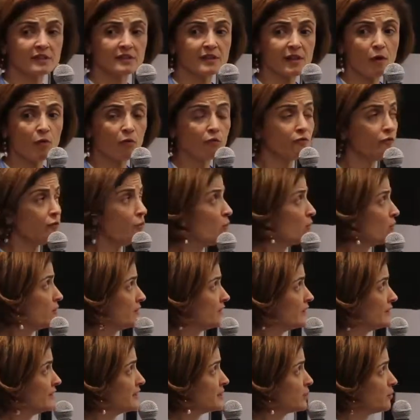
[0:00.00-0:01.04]
and I'll
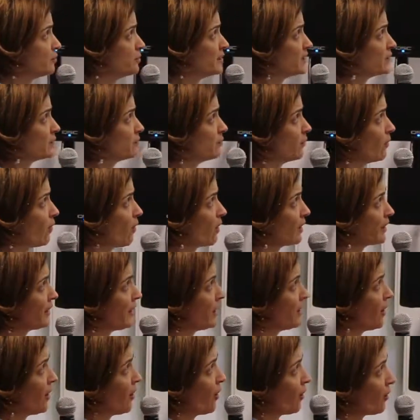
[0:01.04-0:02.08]
focus a little bit more
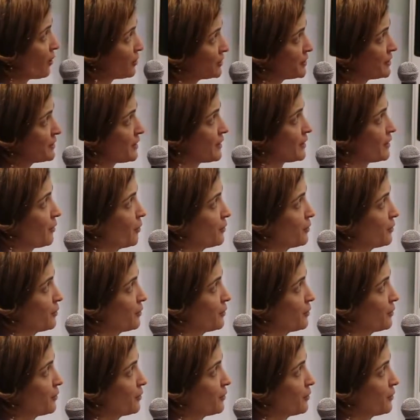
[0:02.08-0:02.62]
on the